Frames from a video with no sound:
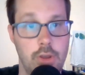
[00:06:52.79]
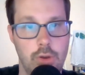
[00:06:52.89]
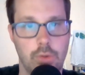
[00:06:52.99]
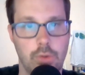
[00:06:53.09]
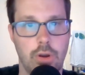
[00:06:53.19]

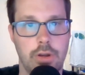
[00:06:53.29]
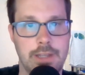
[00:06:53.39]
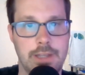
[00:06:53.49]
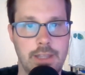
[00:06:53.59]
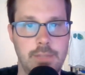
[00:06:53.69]
or are
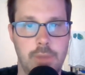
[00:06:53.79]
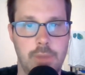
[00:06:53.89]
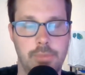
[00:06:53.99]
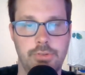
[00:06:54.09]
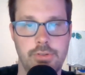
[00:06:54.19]
an indie
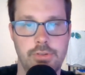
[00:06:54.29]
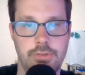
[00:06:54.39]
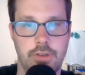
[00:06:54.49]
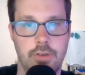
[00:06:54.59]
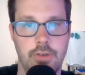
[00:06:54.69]
publisher
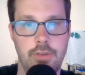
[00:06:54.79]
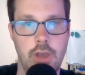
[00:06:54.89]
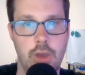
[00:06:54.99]
yourself,